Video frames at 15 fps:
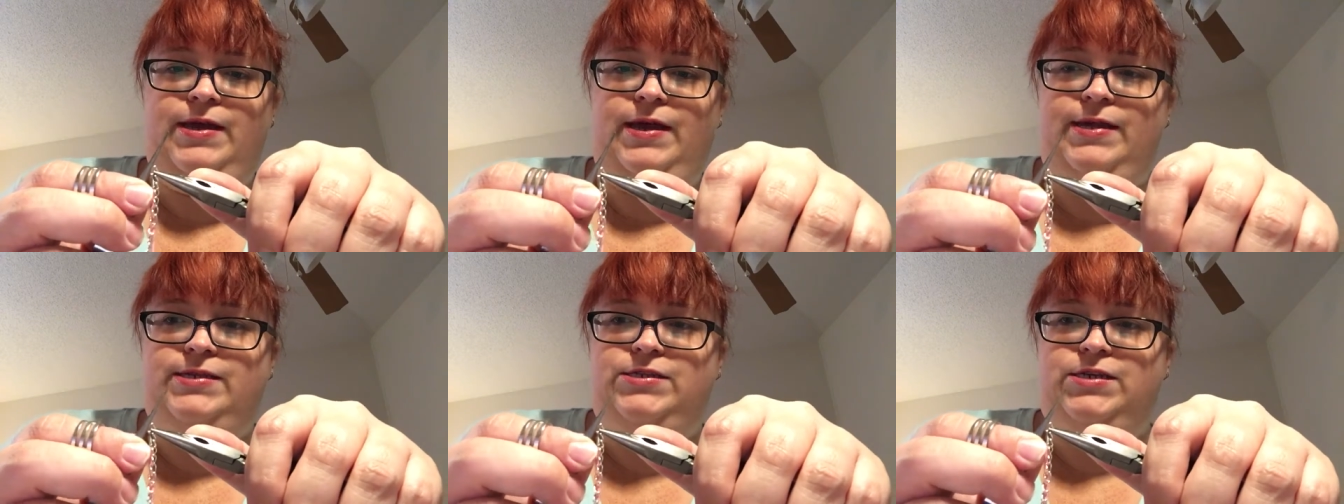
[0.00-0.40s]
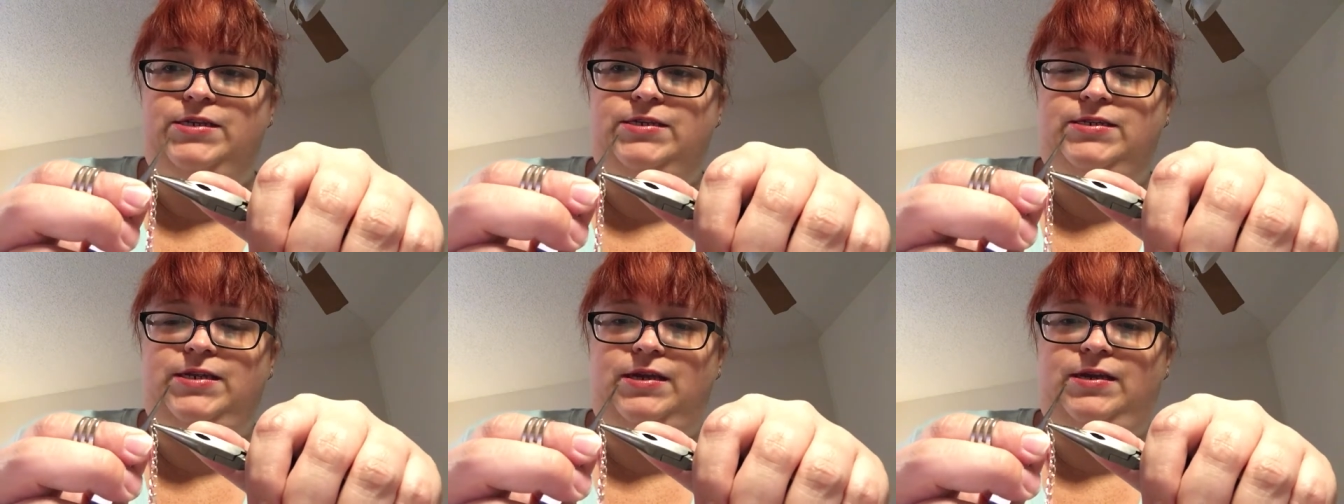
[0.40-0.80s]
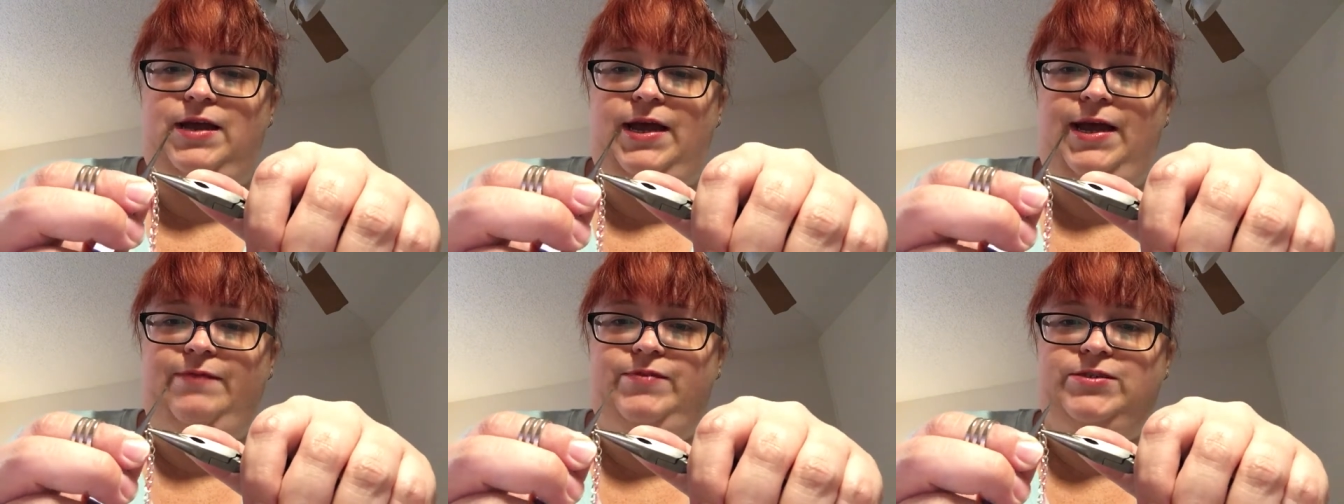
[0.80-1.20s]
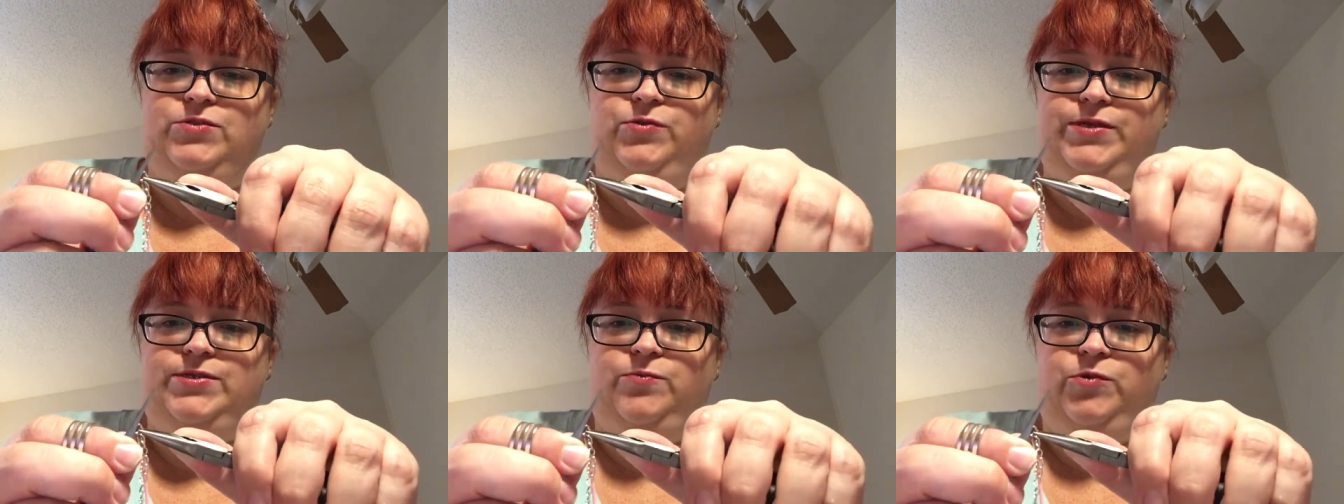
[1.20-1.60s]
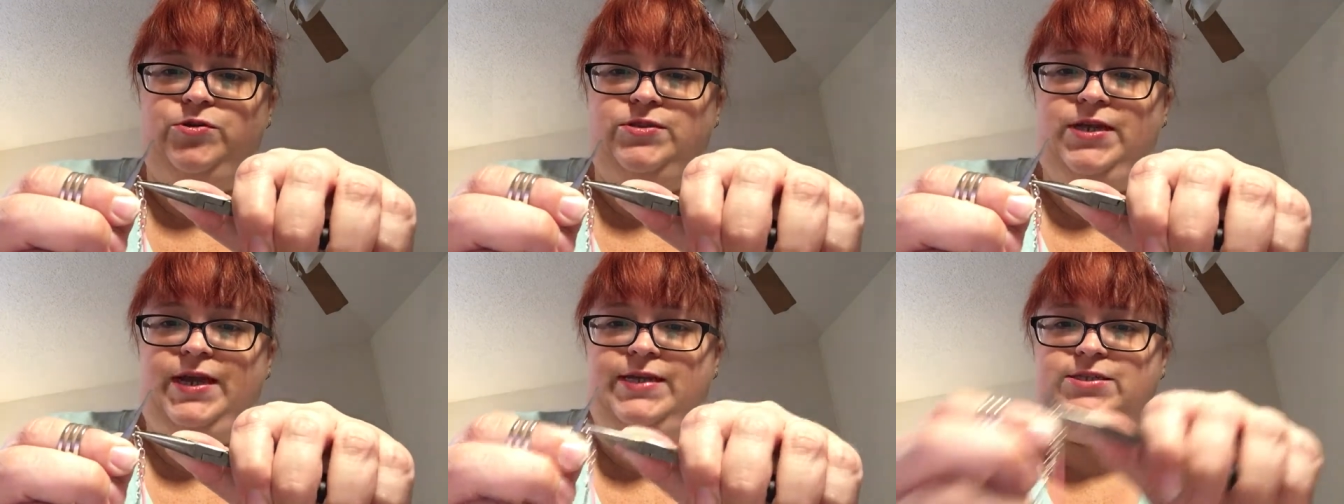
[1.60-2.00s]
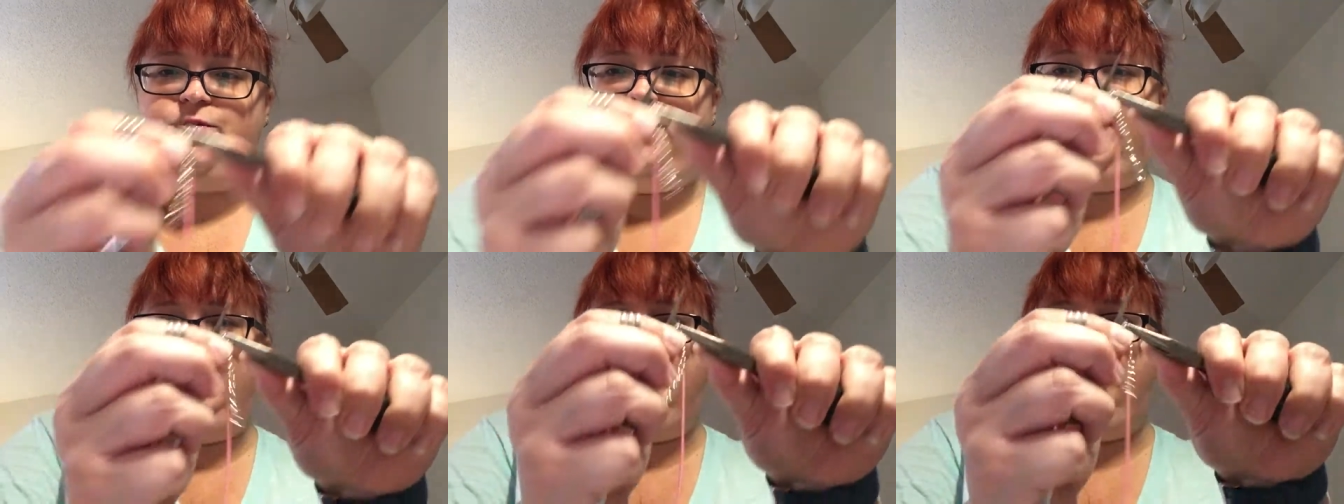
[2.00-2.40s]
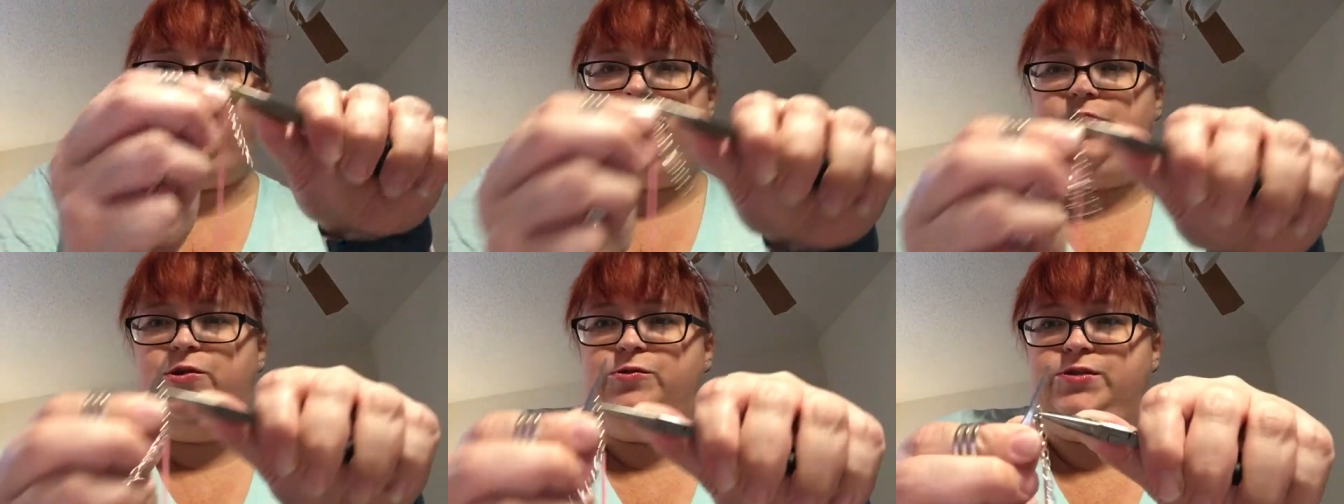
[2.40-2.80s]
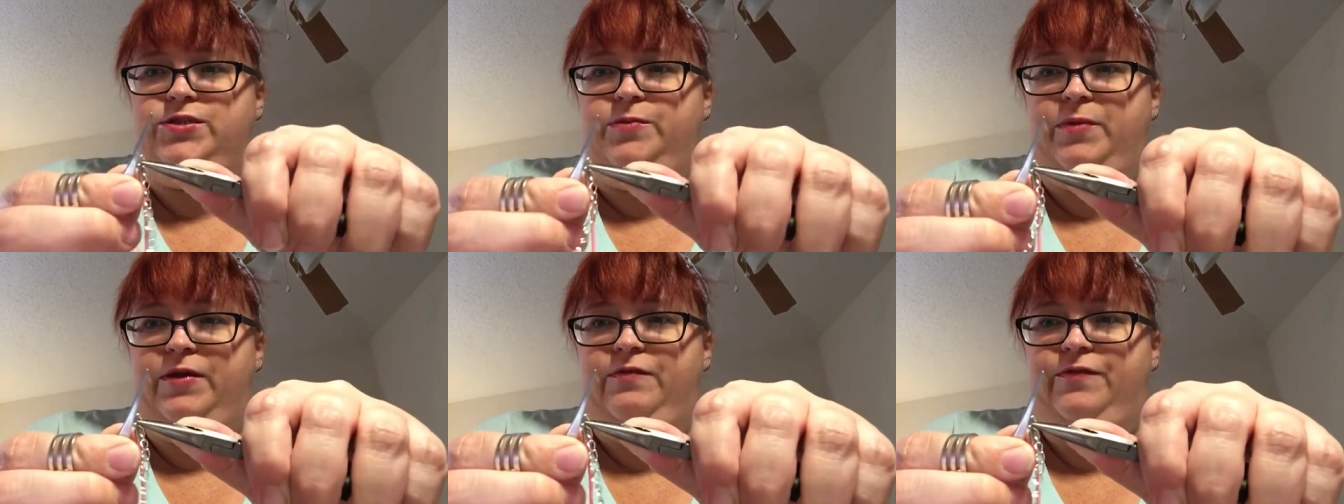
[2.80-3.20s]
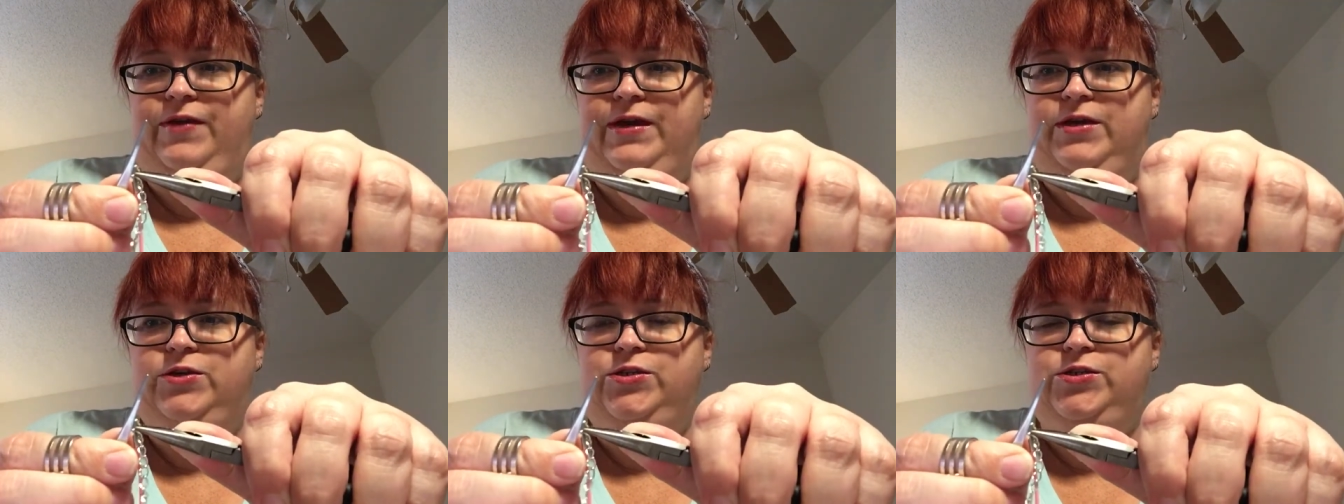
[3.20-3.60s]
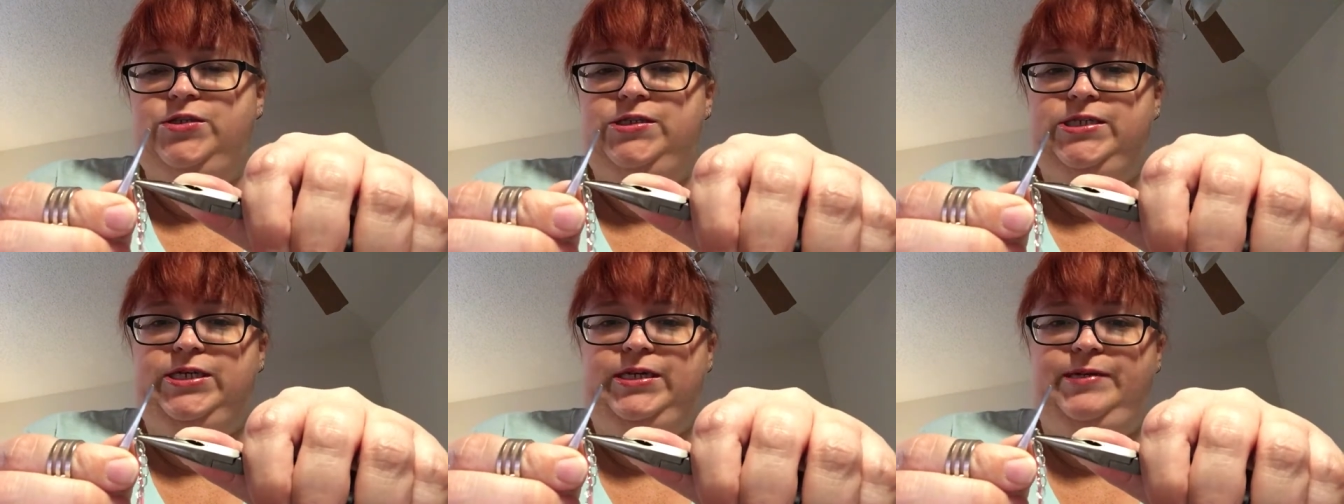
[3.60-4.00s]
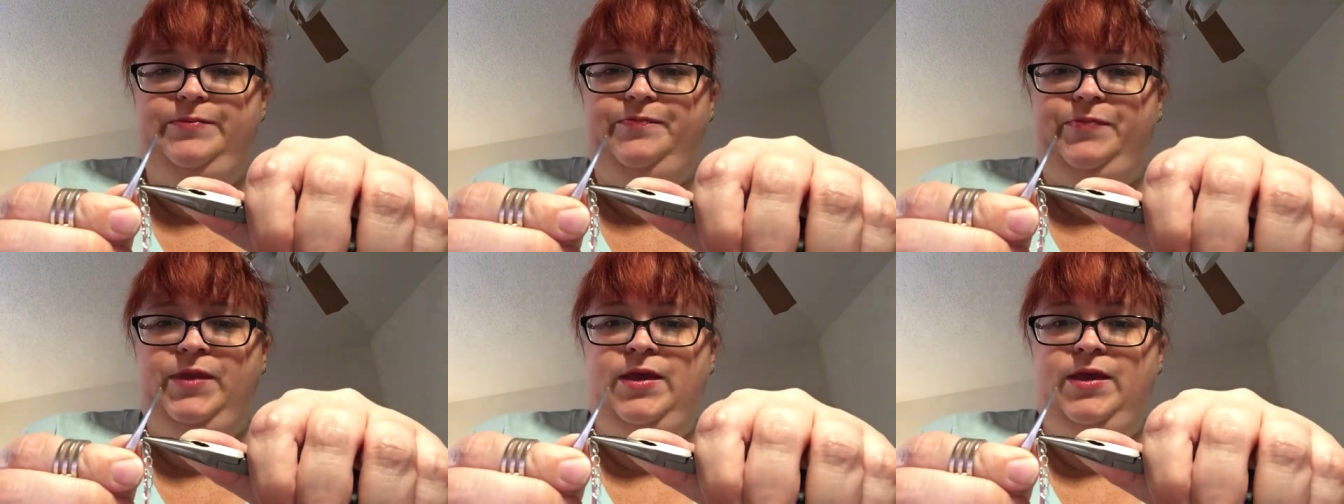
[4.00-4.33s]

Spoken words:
And just, I have to squeeze them real tight so I can get them close to my fingers, see?